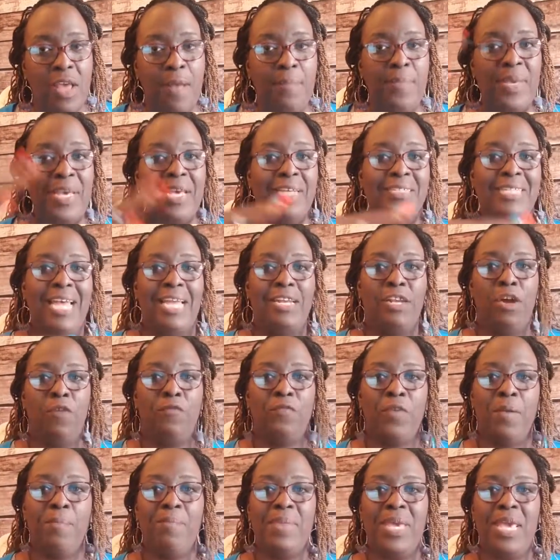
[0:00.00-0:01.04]
Because I know
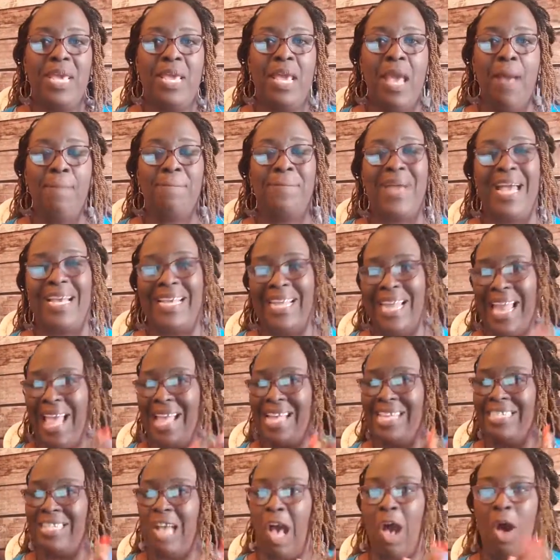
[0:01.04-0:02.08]
for me, my
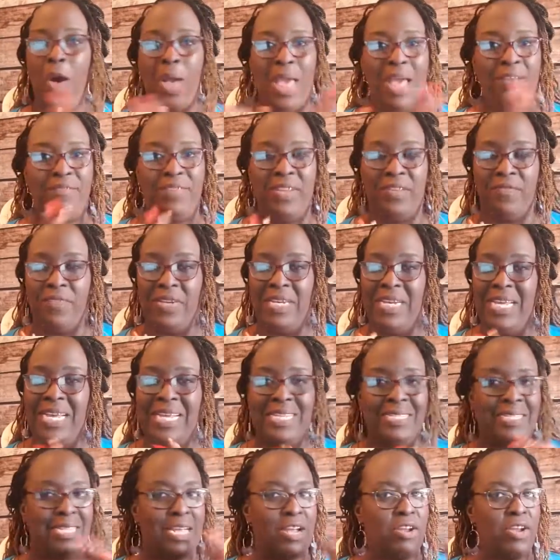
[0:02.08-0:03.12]
clients all have different
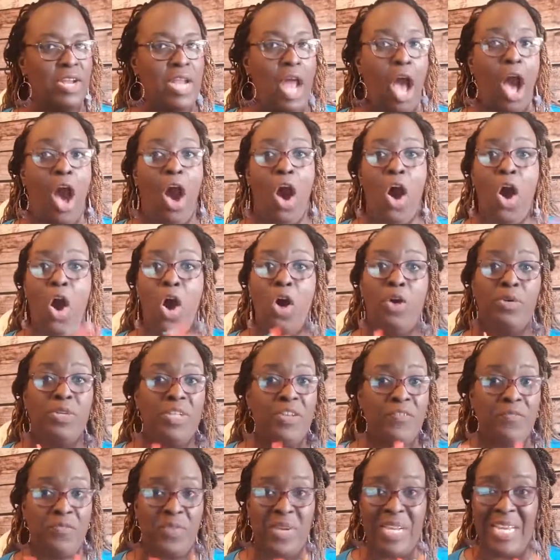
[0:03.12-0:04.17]
needs. They're in all
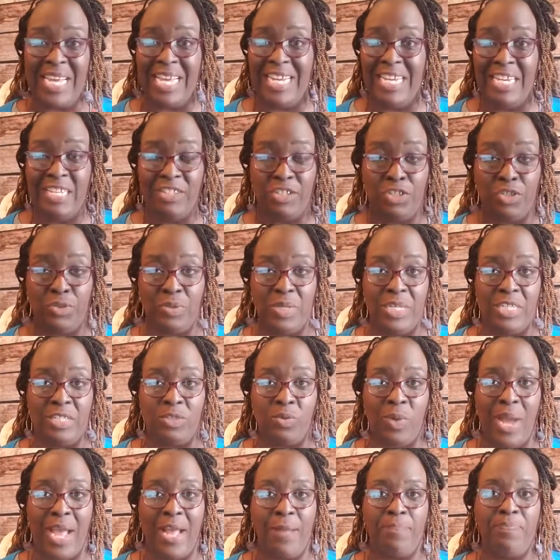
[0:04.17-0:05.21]
different industries,
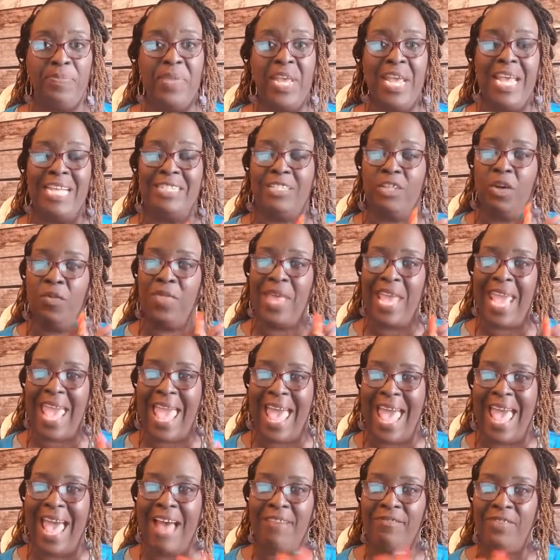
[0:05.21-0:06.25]
right? And so they
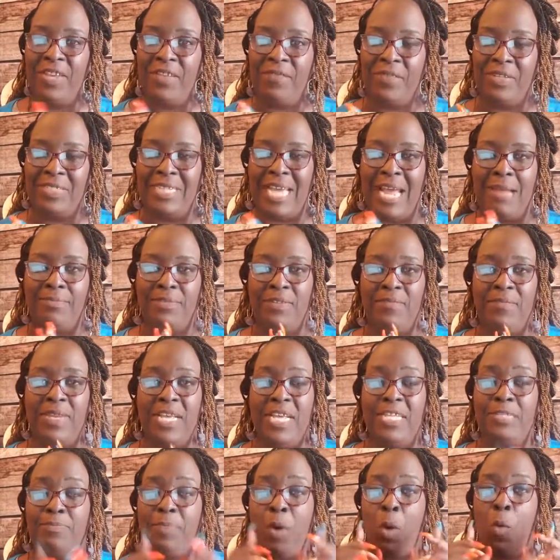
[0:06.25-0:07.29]
have different types of
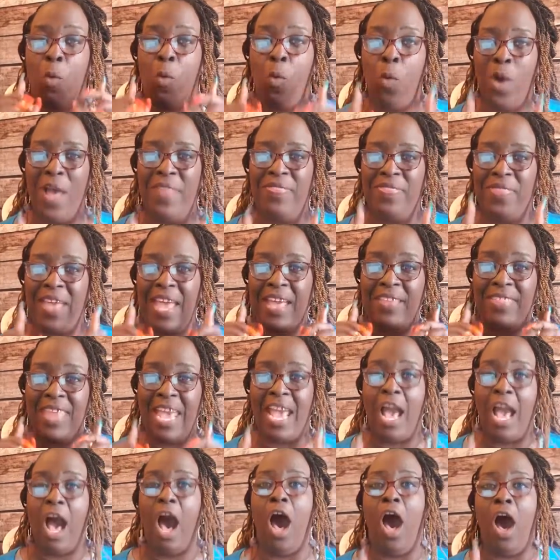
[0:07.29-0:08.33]
needs. But one thing
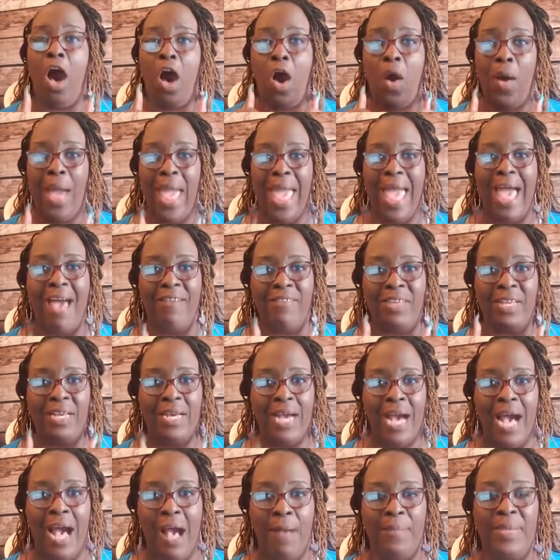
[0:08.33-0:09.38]
they all have in
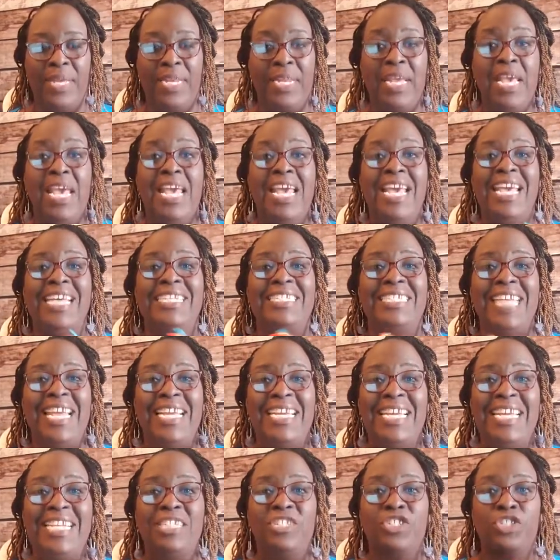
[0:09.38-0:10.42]
common is they
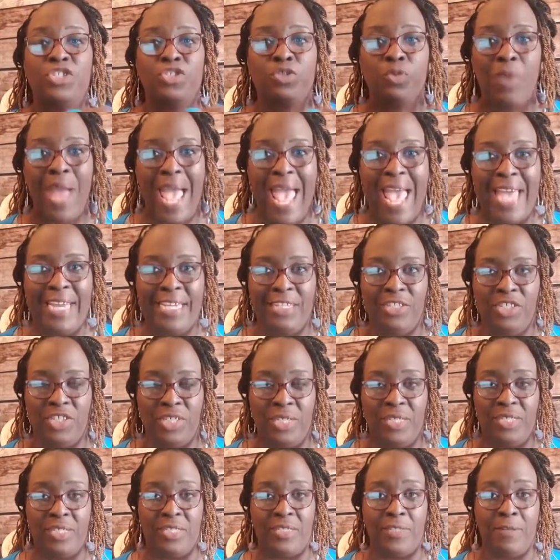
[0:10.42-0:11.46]
need
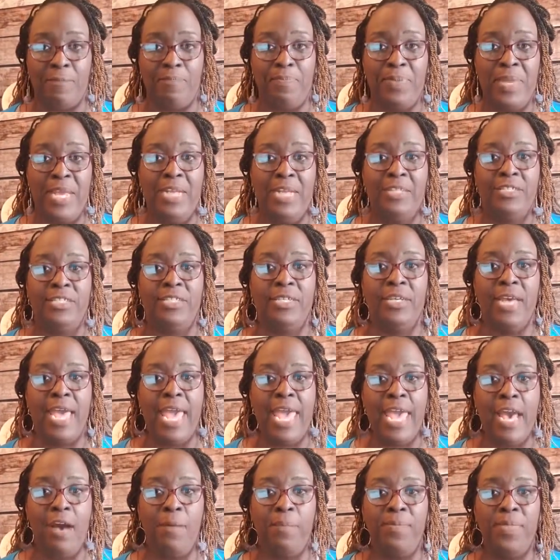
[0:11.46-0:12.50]
strategies to
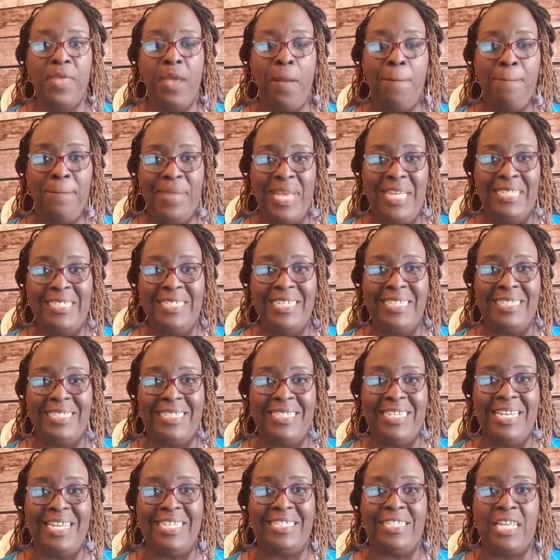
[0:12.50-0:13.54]
help their
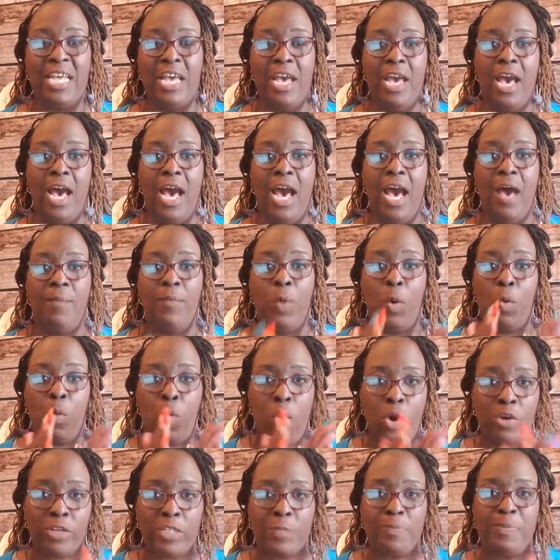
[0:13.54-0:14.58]
businesses um,
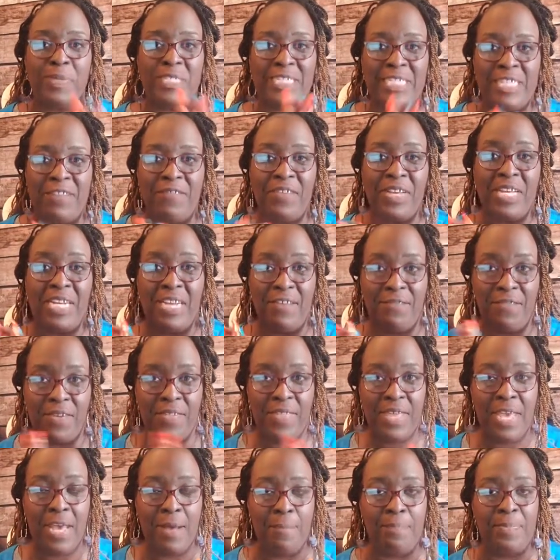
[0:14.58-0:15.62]
work specifically for
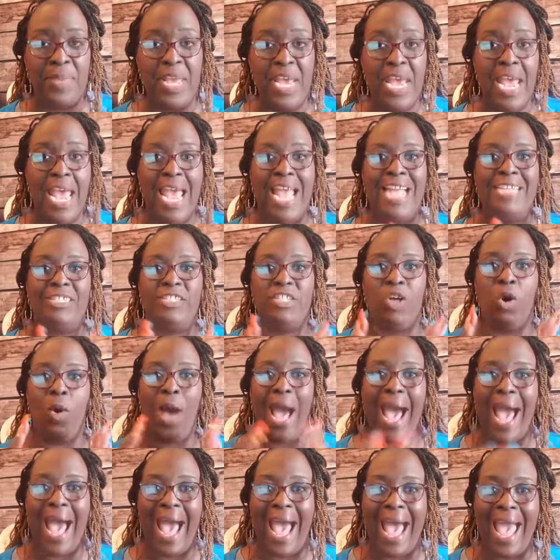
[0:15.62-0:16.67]
them. And
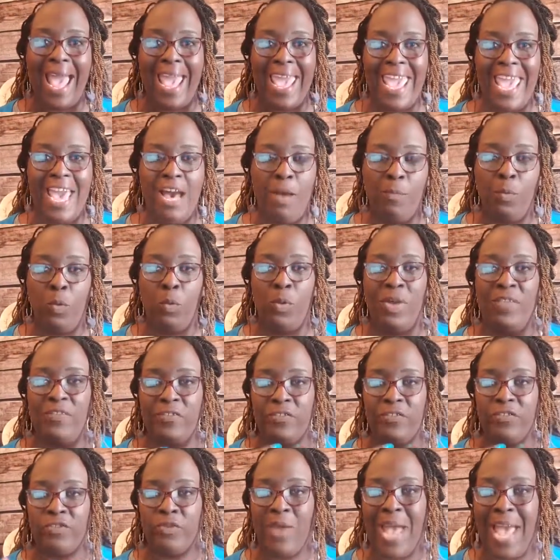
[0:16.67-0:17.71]
so I help with
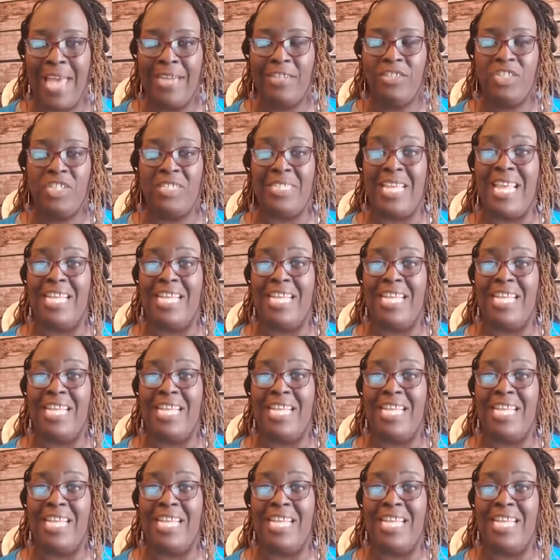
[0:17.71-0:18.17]
strategies.